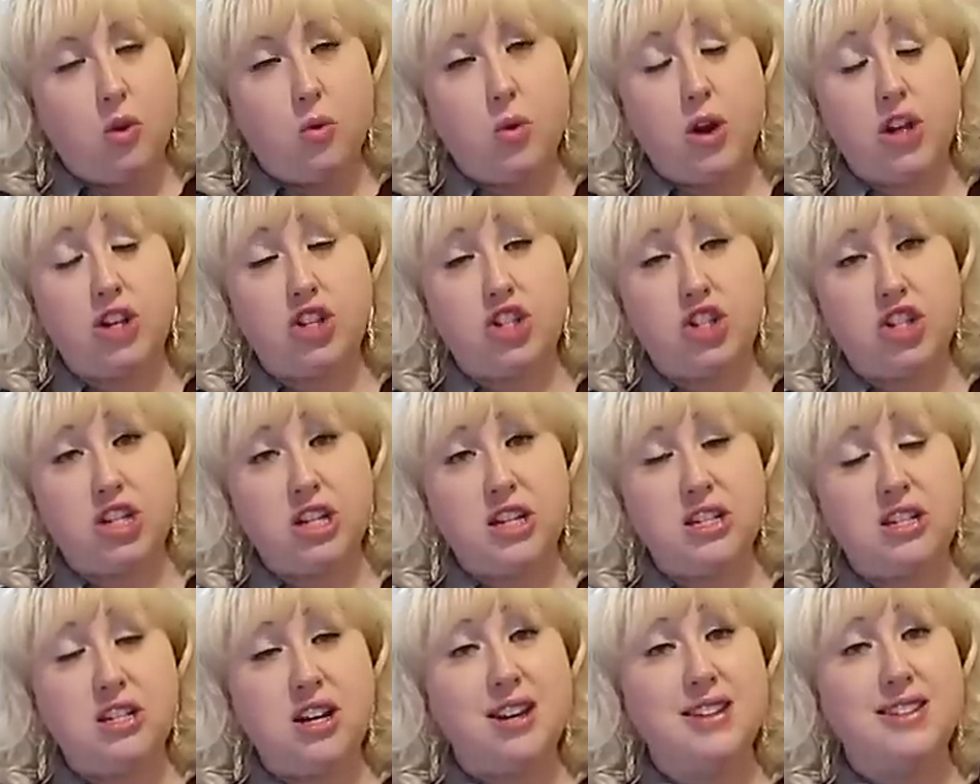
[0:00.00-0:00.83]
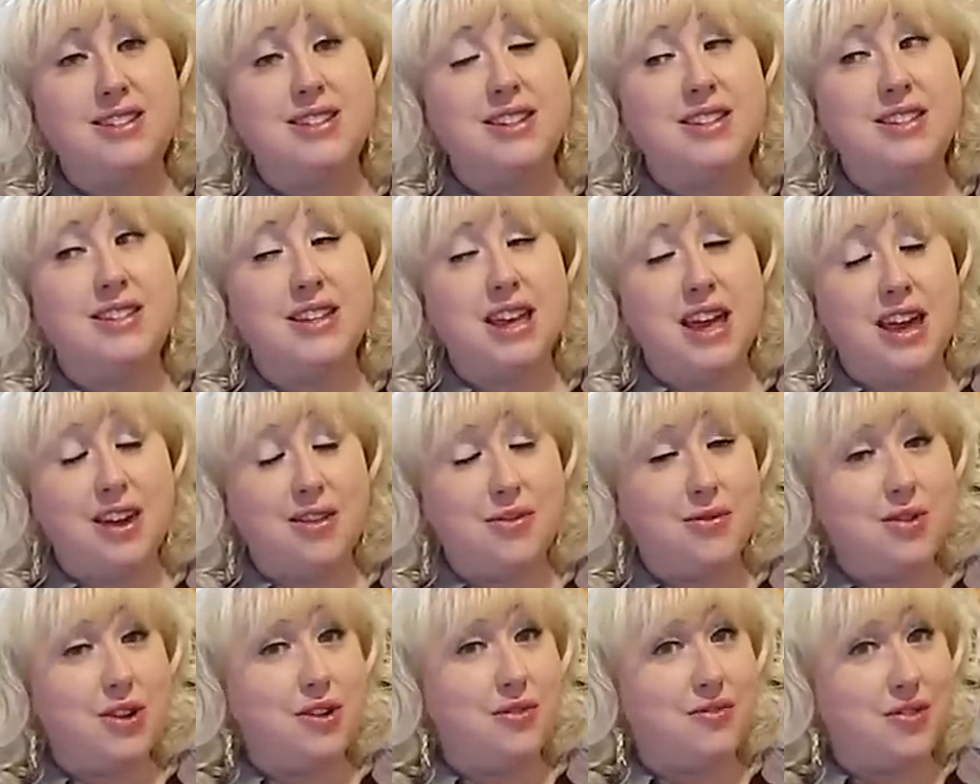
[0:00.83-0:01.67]
What she does is
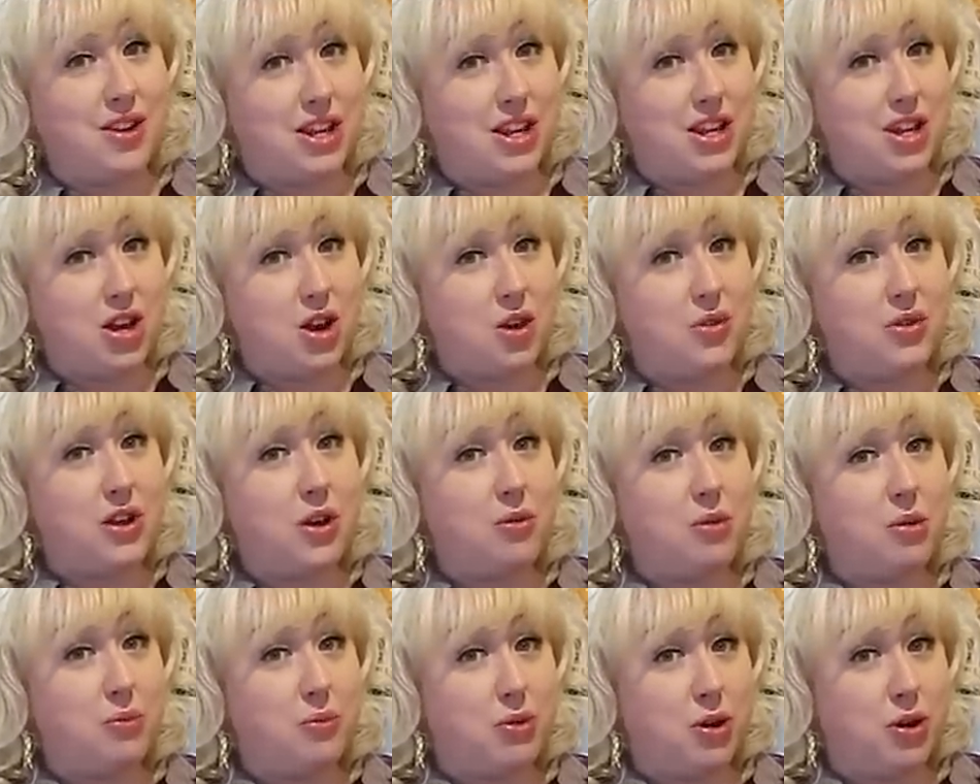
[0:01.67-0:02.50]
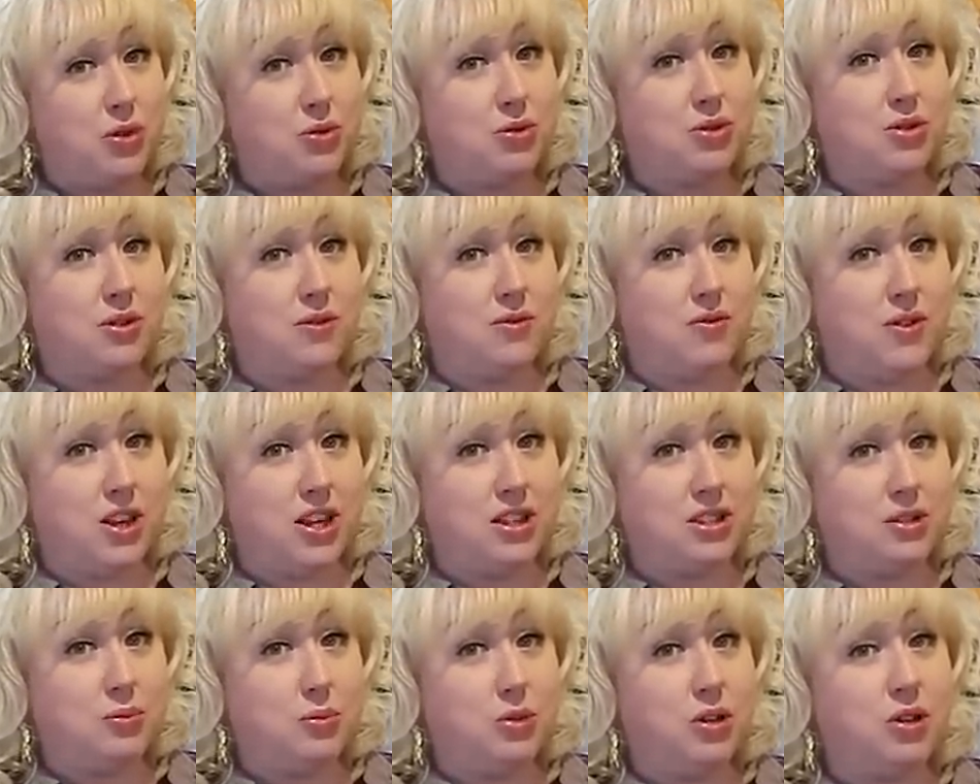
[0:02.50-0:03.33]
every video that we post on
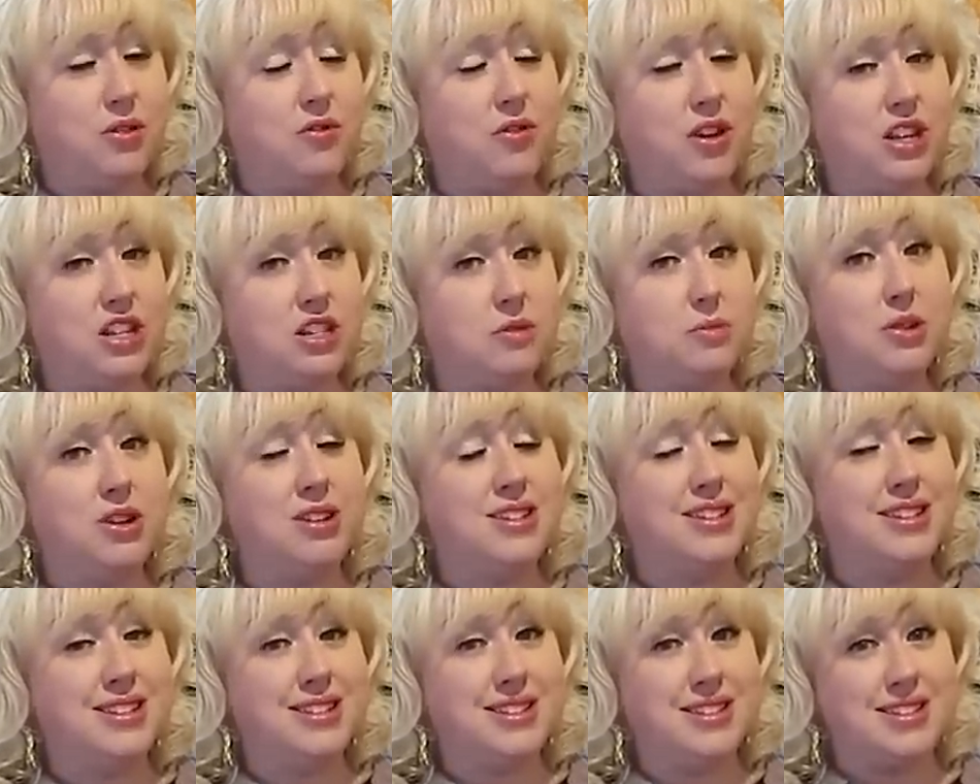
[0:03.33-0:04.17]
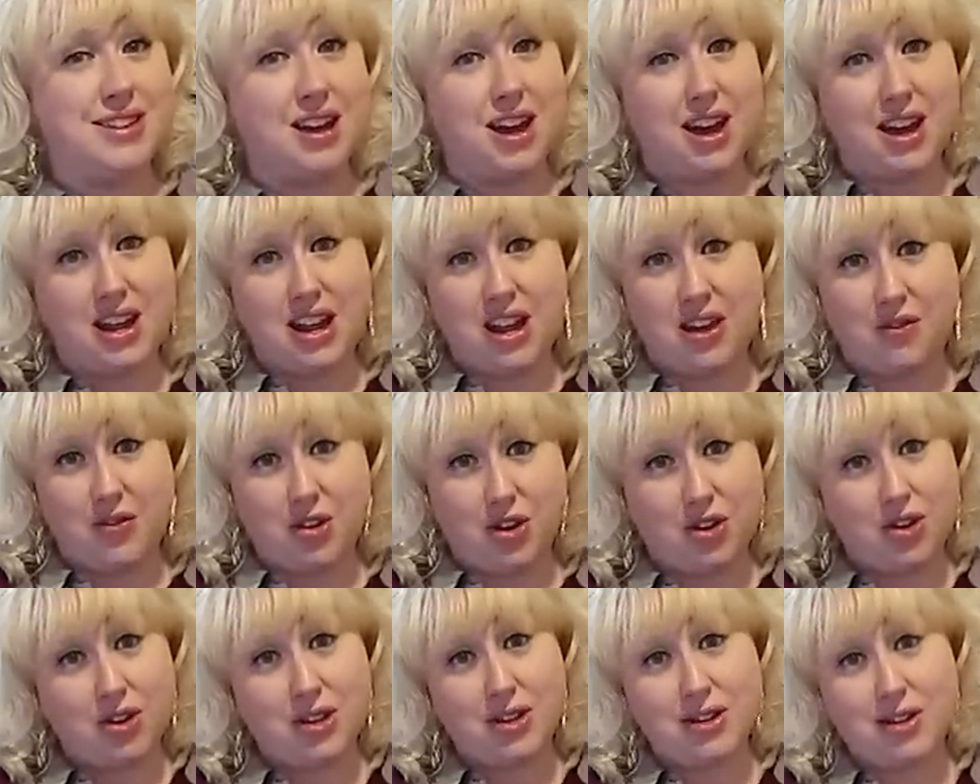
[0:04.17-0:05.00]
Facebook, Facebook does not have
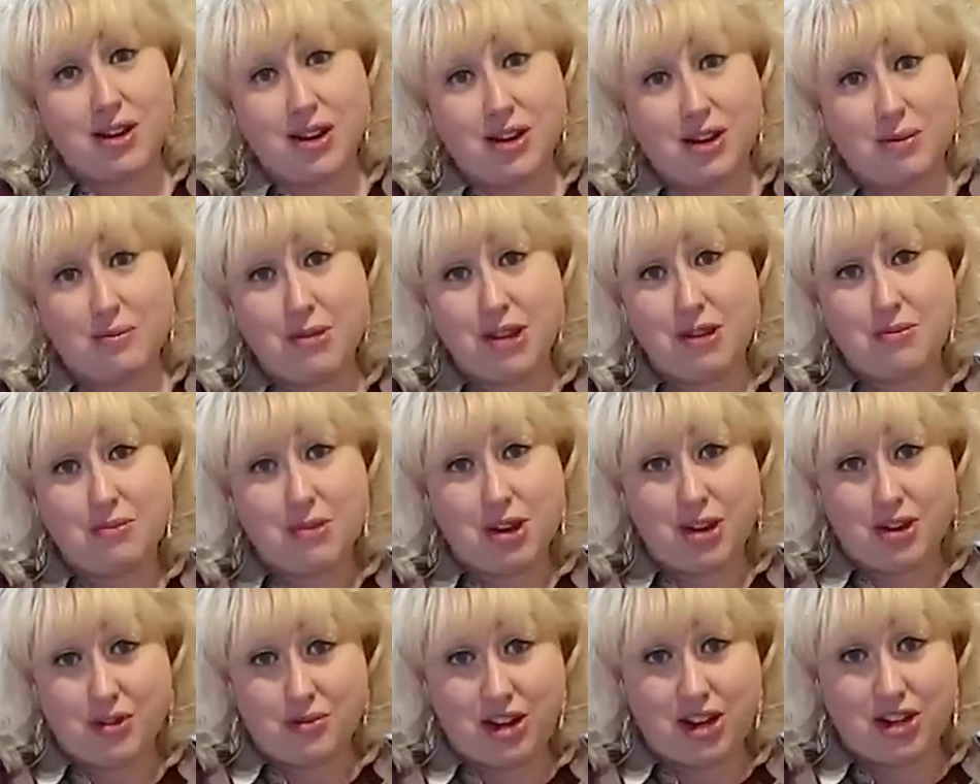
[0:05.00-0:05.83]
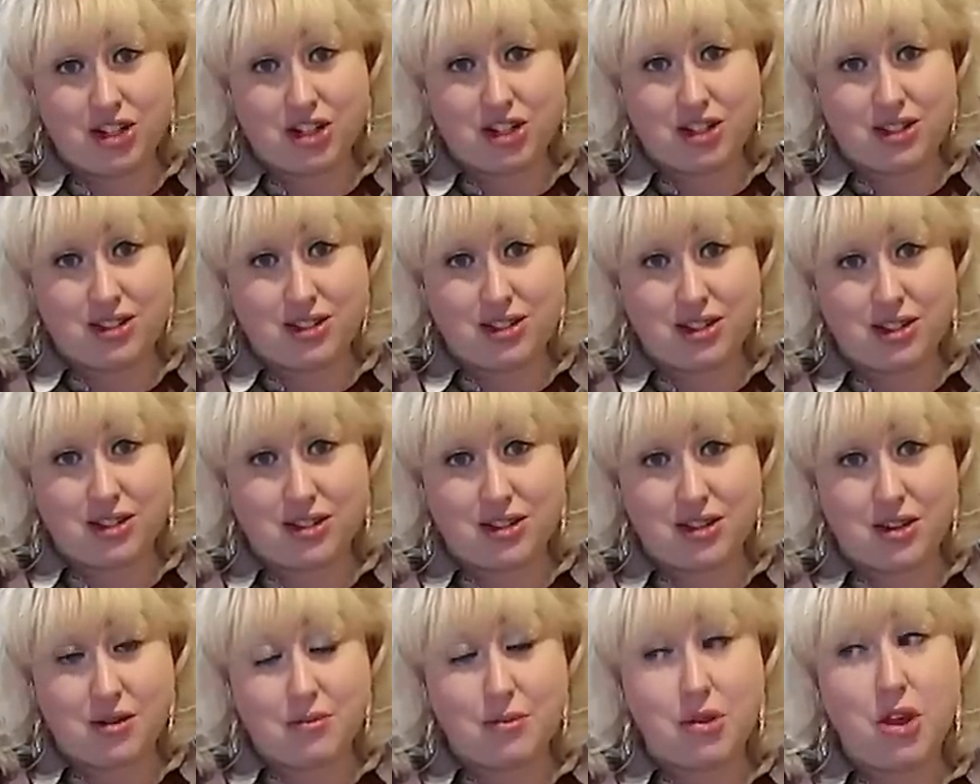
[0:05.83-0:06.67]
a good comment moderation
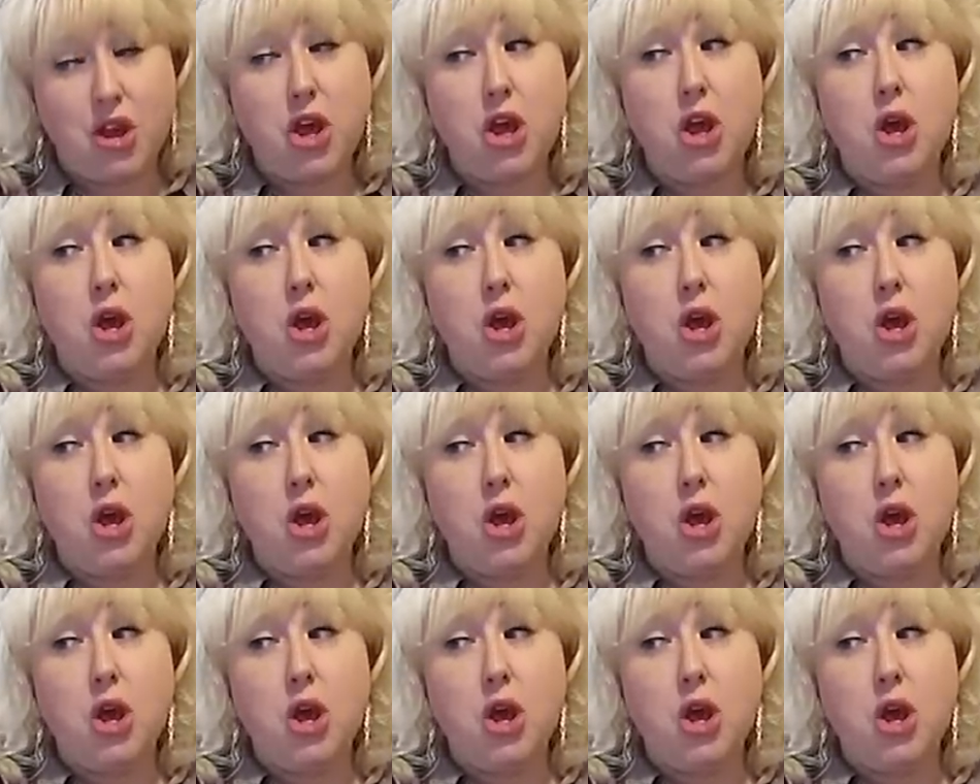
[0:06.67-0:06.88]
system.